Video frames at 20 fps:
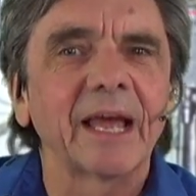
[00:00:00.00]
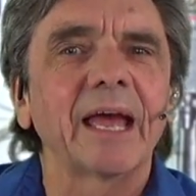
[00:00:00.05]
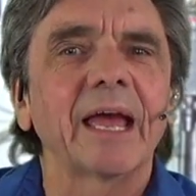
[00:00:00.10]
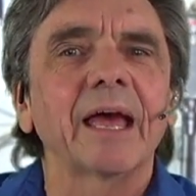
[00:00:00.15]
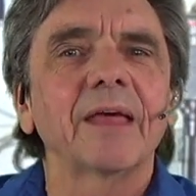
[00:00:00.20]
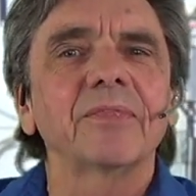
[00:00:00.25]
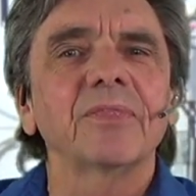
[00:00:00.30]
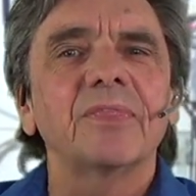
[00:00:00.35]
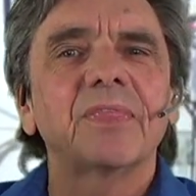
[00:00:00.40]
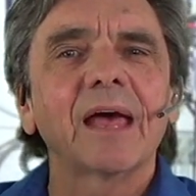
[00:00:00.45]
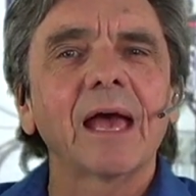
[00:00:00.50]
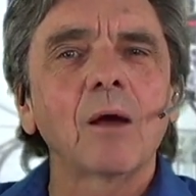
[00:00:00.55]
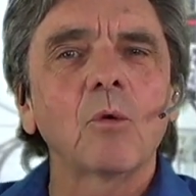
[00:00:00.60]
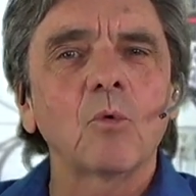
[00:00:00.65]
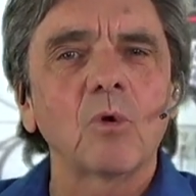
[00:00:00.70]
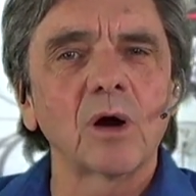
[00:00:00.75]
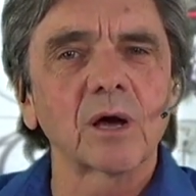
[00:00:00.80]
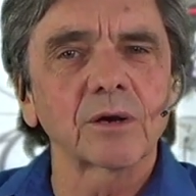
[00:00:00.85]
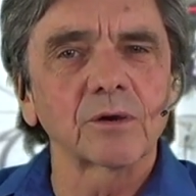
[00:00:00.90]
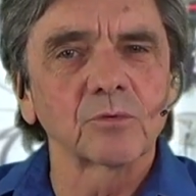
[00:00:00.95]
and
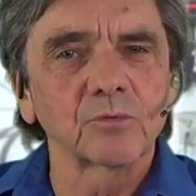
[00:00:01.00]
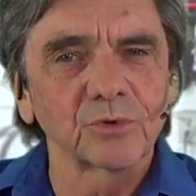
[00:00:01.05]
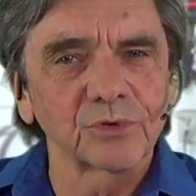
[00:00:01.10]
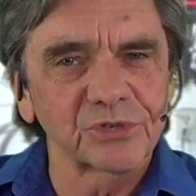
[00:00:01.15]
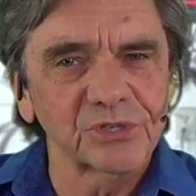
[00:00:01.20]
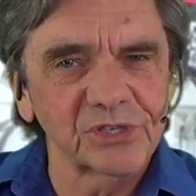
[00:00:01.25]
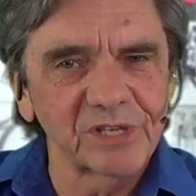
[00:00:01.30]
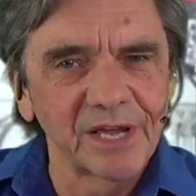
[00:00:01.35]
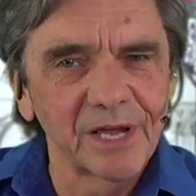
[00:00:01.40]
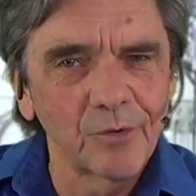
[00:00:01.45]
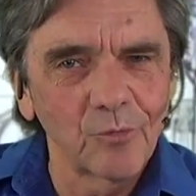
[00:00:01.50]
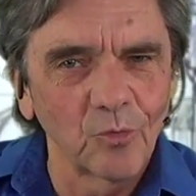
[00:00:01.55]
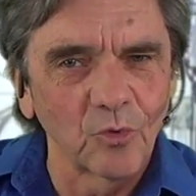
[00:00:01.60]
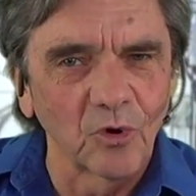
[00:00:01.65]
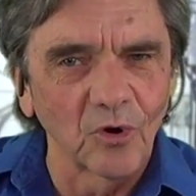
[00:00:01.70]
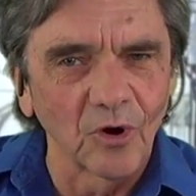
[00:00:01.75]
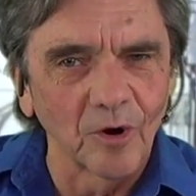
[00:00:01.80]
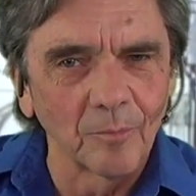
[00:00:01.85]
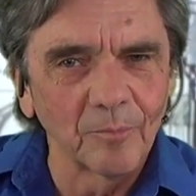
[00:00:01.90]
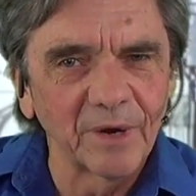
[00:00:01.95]
that water will stay
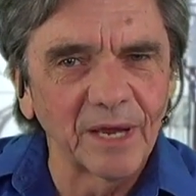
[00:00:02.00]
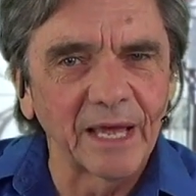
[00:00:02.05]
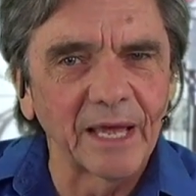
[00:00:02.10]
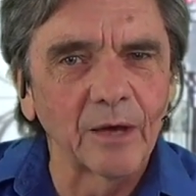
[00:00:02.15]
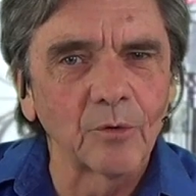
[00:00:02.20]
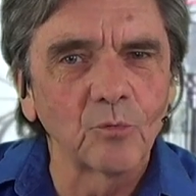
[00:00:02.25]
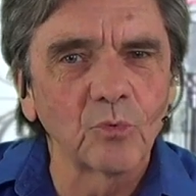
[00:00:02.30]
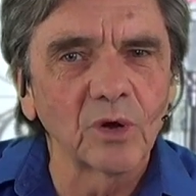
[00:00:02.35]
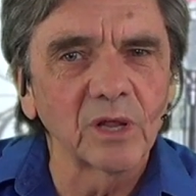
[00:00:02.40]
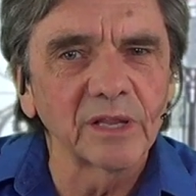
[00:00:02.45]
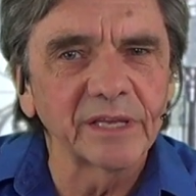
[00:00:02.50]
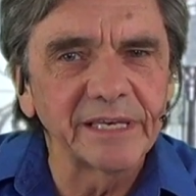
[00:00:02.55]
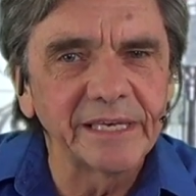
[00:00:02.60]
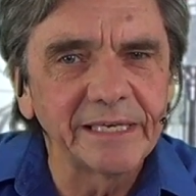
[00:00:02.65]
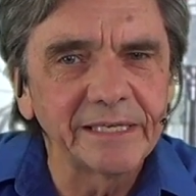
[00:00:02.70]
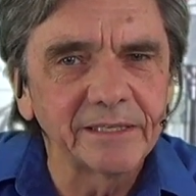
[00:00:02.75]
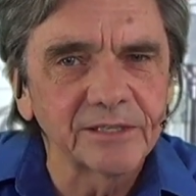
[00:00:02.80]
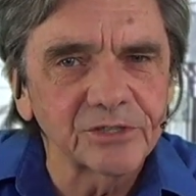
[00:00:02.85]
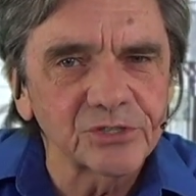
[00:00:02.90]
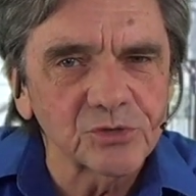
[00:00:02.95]
warm and will
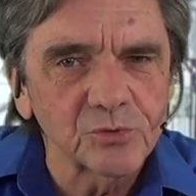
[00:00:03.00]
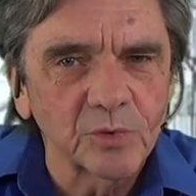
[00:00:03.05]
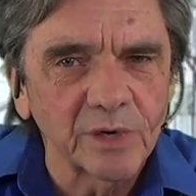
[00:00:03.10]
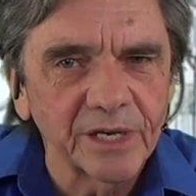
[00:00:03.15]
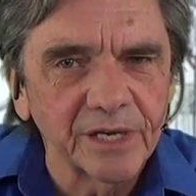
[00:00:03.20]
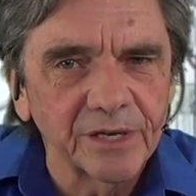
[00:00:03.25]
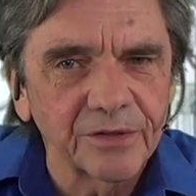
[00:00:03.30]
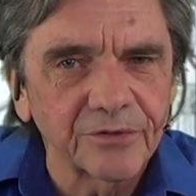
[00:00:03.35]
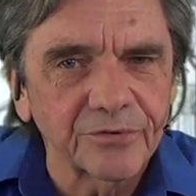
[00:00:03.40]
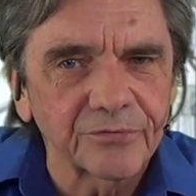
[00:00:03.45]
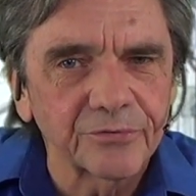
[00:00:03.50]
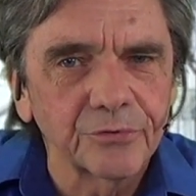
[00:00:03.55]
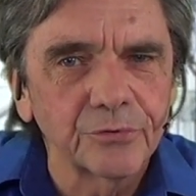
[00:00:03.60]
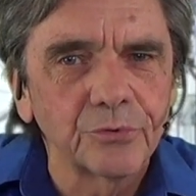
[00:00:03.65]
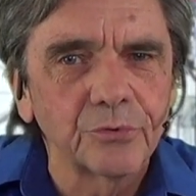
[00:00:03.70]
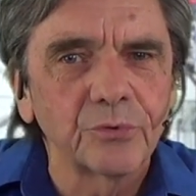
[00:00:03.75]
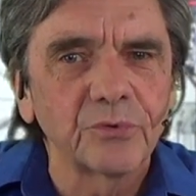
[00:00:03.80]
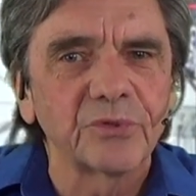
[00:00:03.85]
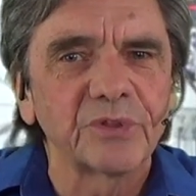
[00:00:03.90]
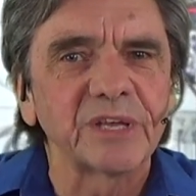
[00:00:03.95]
eat its way
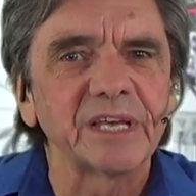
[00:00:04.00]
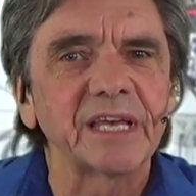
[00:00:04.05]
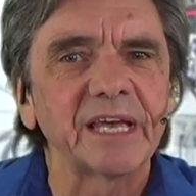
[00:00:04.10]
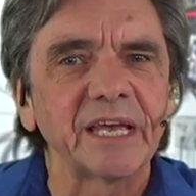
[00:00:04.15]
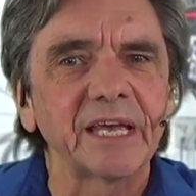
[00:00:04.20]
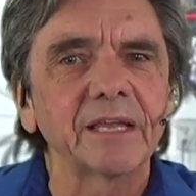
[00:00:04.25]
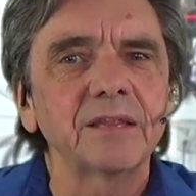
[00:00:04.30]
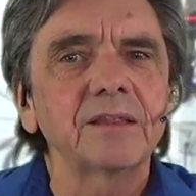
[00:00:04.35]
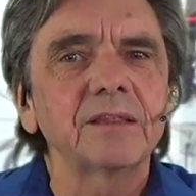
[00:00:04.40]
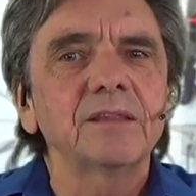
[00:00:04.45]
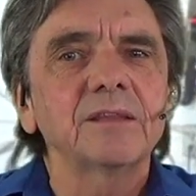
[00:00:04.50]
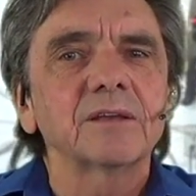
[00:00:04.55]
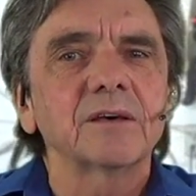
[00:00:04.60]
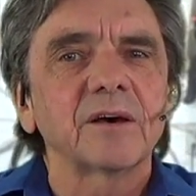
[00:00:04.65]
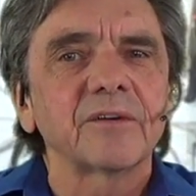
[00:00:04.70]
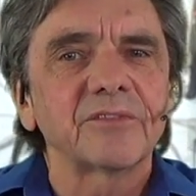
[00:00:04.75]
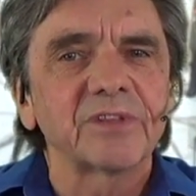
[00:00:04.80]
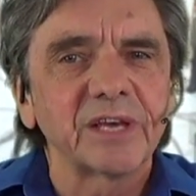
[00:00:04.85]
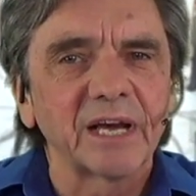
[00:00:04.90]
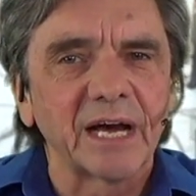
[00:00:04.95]
through the end
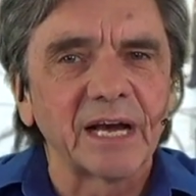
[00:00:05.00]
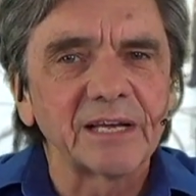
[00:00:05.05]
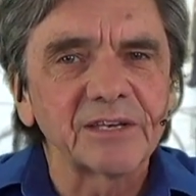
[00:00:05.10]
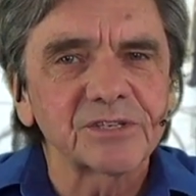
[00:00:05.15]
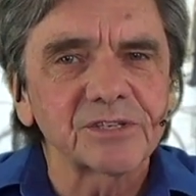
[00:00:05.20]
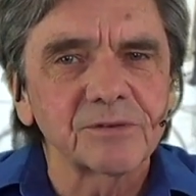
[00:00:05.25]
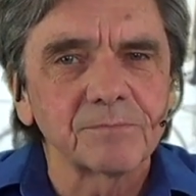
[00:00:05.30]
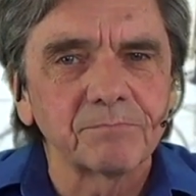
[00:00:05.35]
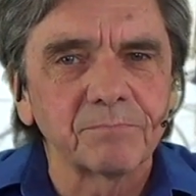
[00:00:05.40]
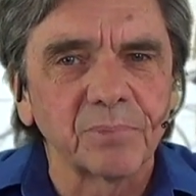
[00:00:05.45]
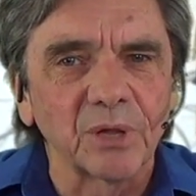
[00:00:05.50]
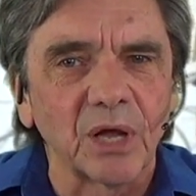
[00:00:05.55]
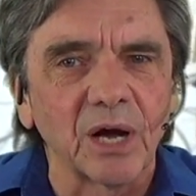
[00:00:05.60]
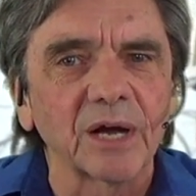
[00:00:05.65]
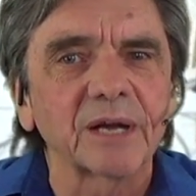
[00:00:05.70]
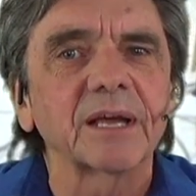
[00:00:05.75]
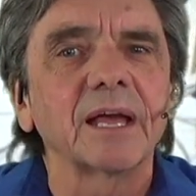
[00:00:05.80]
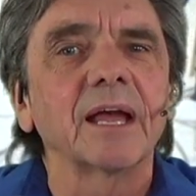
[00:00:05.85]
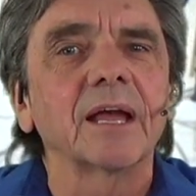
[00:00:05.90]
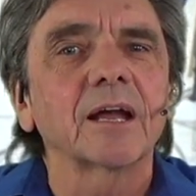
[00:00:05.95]
of the ice
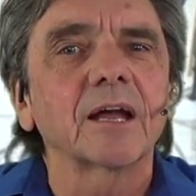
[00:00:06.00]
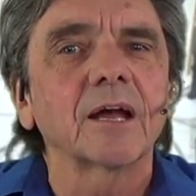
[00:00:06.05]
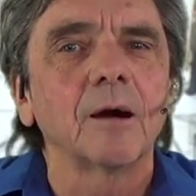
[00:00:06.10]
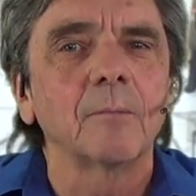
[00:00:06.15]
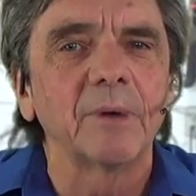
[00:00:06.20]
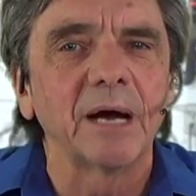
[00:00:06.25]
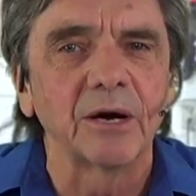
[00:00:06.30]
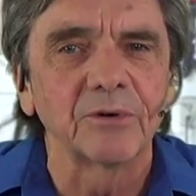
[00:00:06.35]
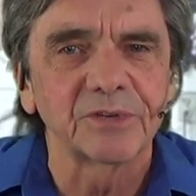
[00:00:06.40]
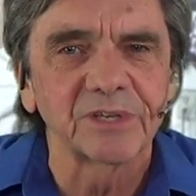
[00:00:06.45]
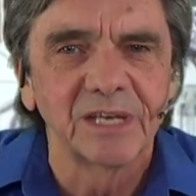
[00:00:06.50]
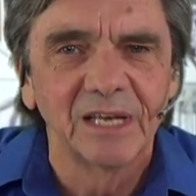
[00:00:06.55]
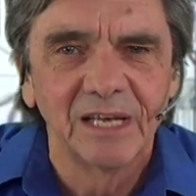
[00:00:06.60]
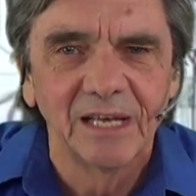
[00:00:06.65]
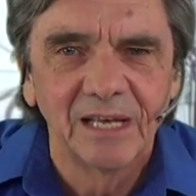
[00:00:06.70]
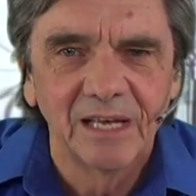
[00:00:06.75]
block and come out.